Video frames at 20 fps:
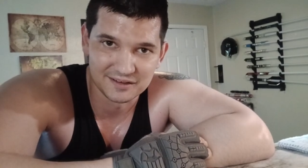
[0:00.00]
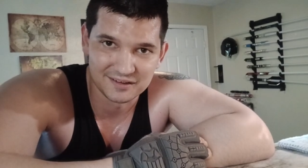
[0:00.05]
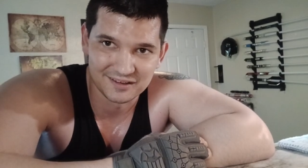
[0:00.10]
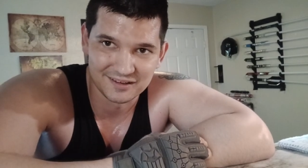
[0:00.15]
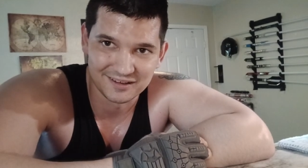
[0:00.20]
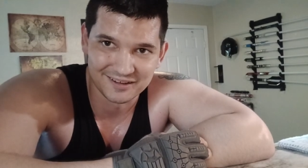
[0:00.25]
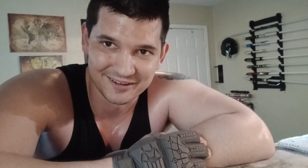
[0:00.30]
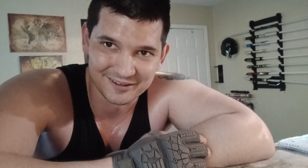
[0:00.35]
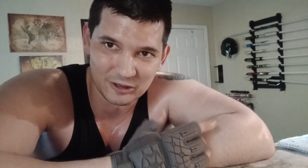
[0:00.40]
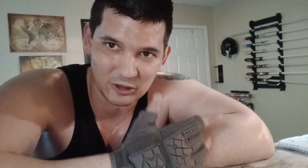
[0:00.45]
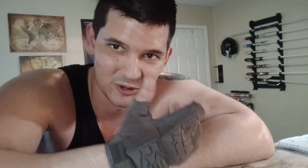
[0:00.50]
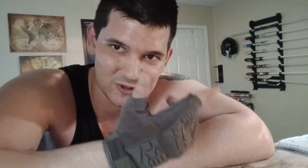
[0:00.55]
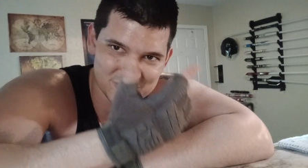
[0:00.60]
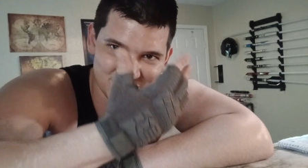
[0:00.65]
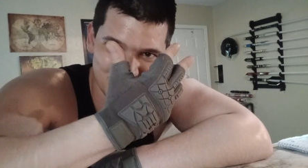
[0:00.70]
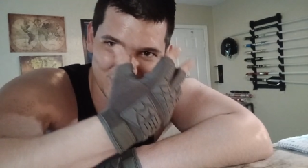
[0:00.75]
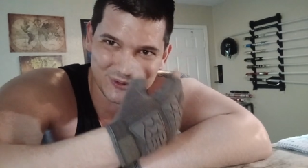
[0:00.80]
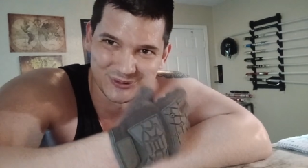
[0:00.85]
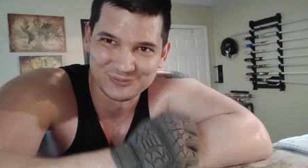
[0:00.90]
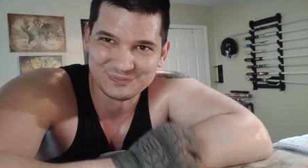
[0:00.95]

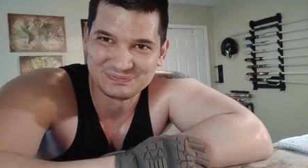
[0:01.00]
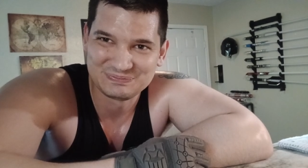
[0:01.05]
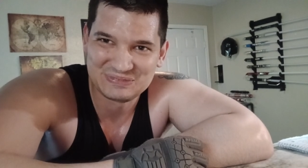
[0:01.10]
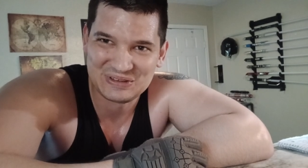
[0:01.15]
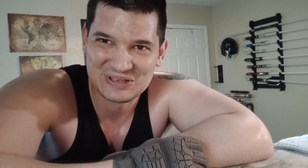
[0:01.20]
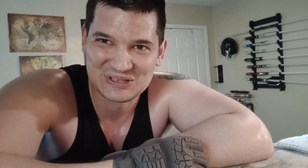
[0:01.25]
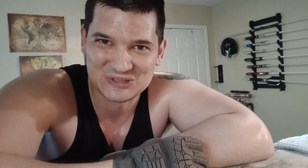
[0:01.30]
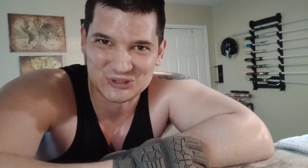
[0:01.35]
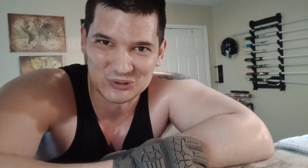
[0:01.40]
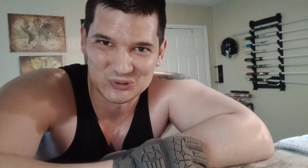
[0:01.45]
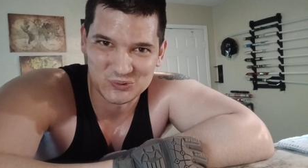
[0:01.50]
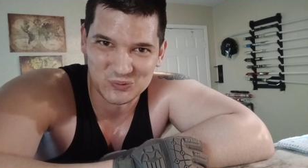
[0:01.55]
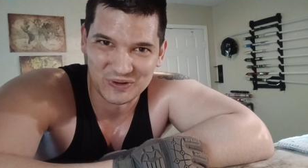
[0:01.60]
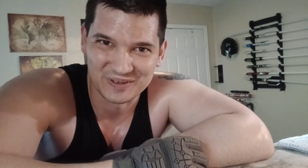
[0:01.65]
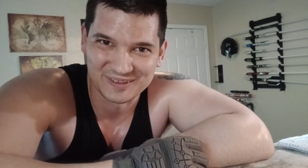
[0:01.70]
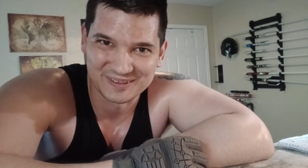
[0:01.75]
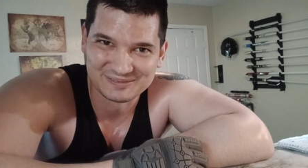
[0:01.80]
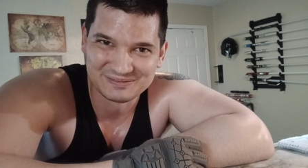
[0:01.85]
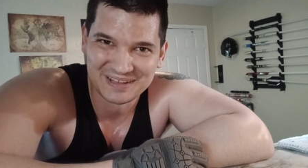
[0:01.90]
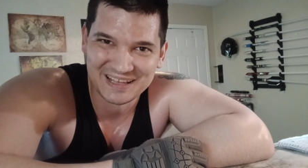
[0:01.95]
also so
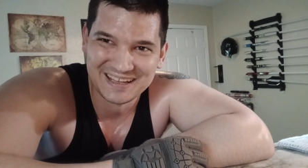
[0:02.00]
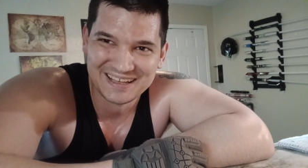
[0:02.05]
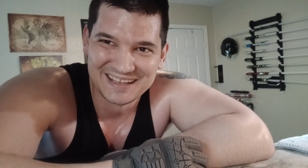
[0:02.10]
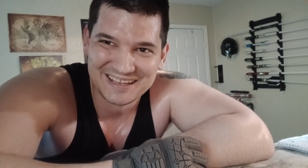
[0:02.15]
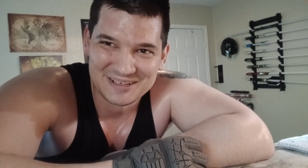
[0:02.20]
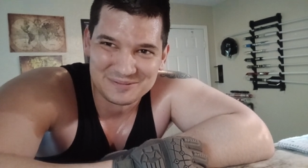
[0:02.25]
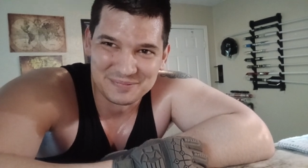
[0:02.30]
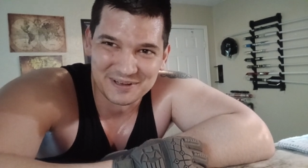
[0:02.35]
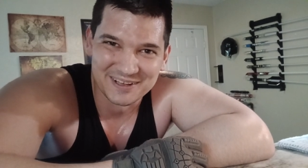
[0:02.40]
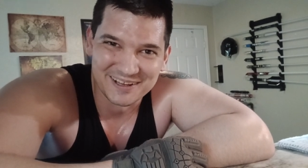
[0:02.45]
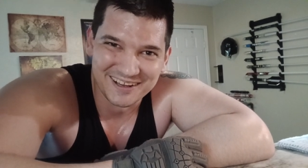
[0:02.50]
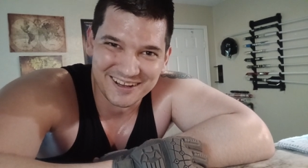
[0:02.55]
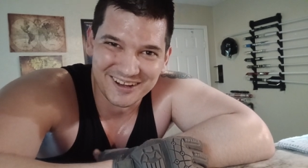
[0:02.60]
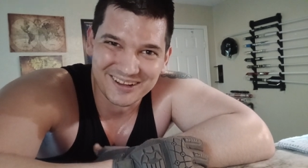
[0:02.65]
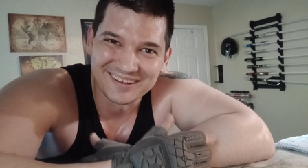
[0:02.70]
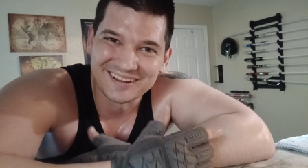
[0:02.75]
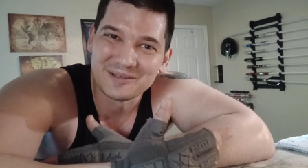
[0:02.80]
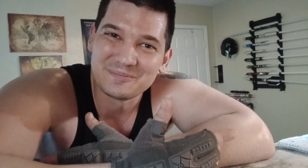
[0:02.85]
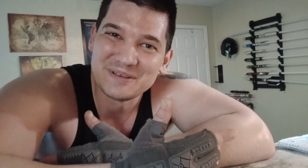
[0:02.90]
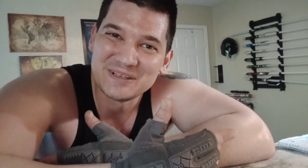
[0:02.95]
sweaty.
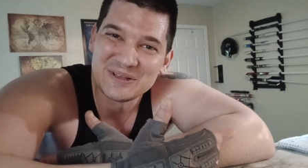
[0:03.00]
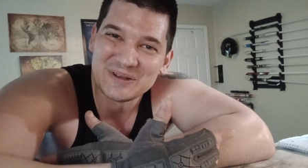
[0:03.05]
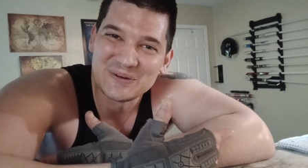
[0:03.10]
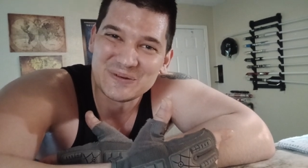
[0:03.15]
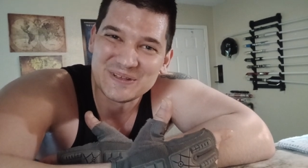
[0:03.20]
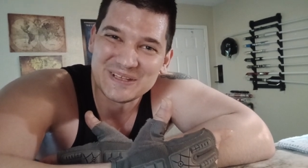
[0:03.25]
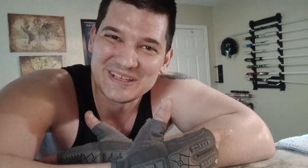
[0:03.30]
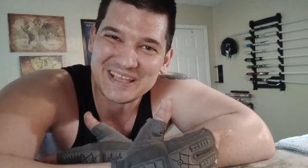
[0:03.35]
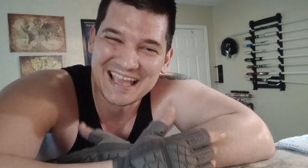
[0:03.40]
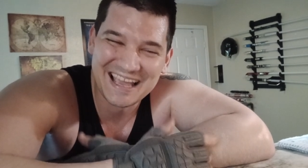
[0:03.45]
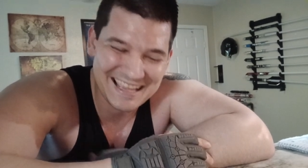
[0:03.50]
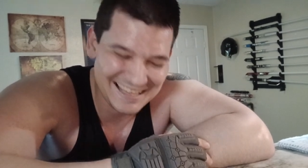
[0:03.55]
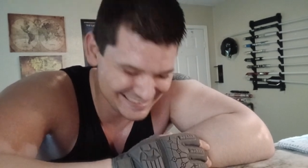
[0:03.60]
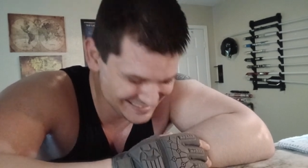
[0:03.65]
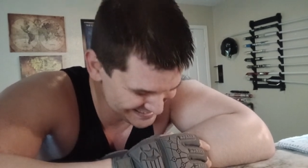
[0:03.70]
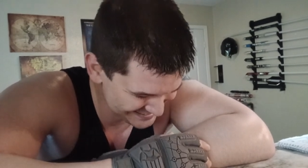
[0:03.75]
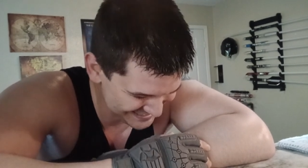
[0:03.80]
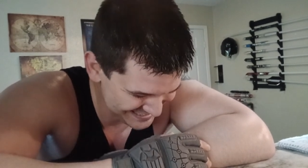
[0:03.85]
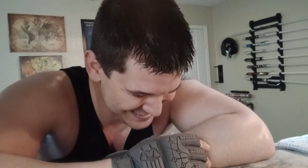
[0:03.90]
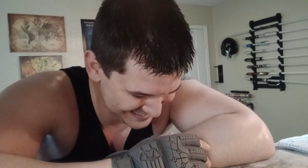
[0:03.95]
But let me know what you
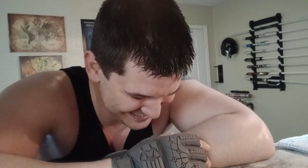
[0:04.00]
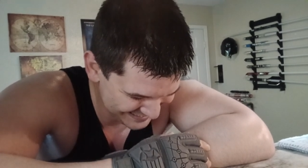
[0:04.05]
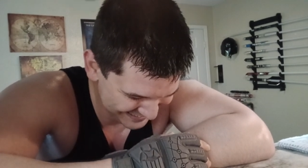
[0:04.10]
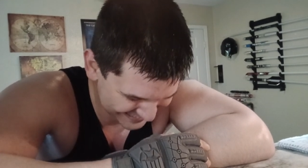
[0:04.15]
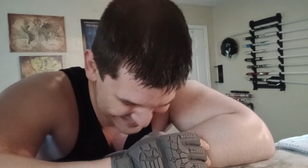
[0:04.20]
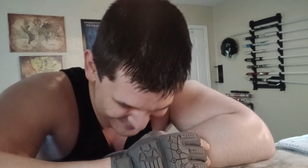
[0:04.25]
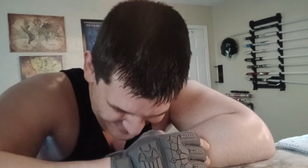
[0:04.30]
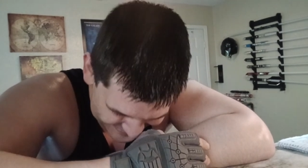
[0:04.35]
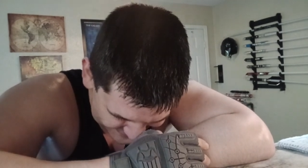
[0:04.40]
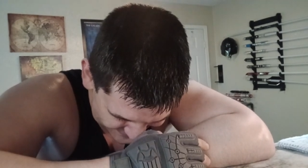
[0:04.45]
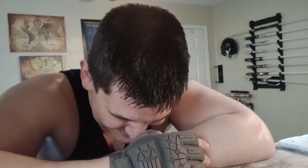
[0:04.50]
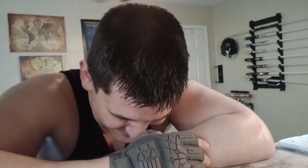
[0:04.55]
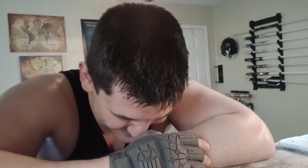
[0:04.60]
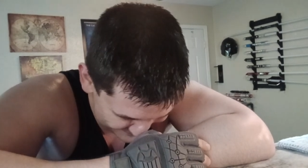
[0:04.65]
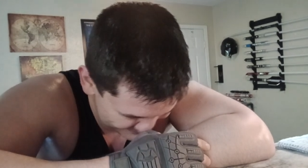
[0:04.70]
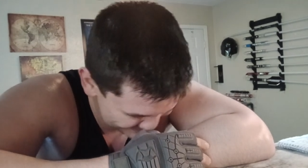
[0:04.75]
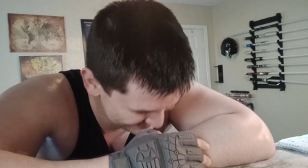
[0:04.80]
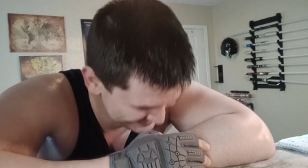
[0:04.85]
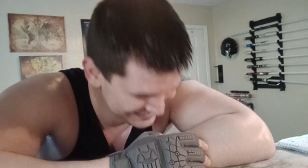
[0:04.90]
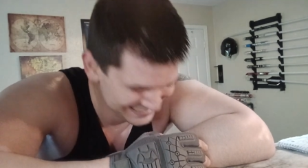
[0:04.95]
guys think.
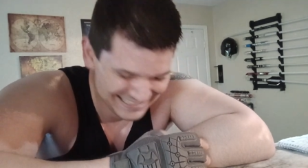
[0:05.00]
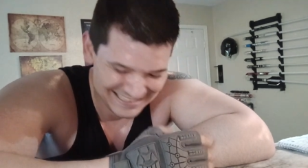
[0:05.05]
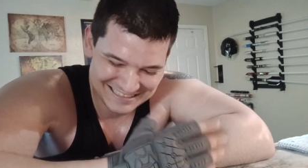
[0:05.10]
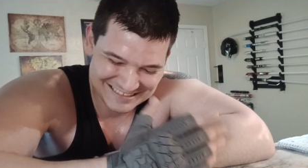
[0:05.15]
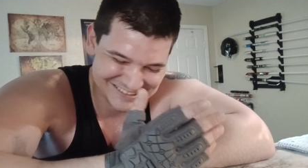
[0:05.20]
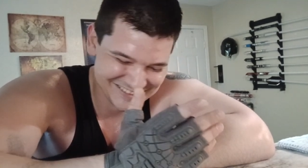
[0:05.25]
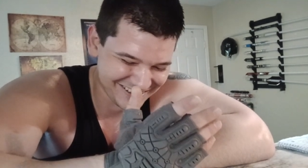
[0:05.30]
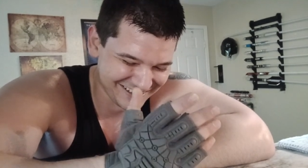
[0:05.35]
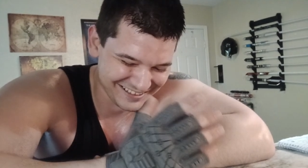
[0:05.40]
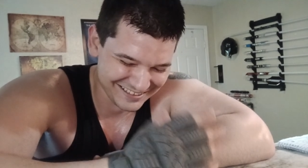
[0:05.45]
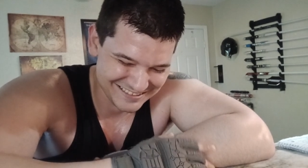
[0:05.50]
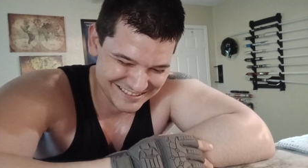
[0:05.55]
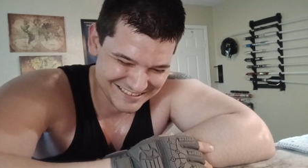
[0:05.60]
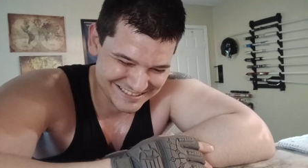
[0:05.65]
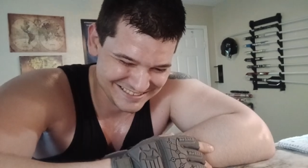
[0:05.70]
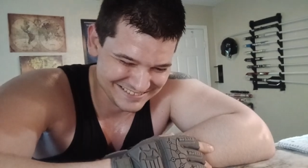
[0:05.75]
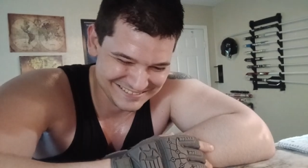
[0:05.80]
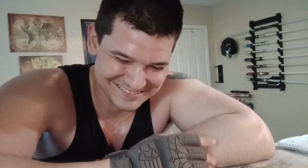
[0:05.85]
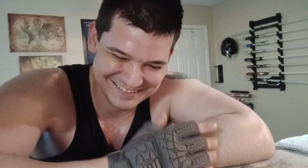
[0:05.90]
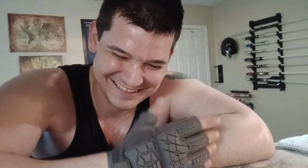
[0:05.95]
Sorry, I
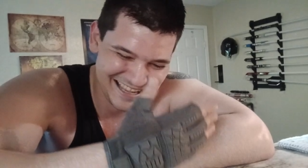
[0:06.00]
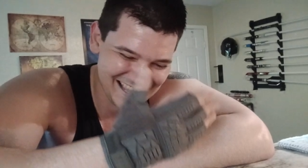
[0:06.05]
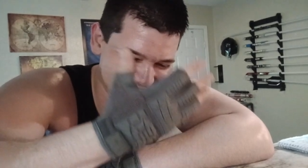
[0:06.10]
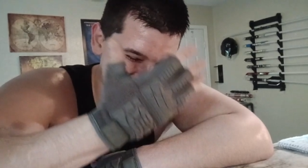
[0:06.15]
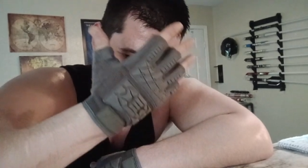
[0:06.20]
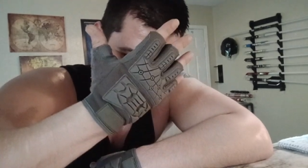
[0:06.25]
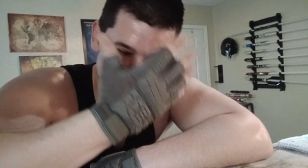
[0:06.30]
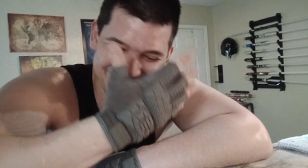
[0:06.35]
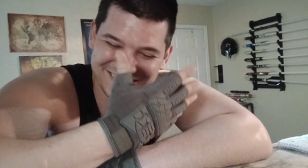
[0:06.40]
just had to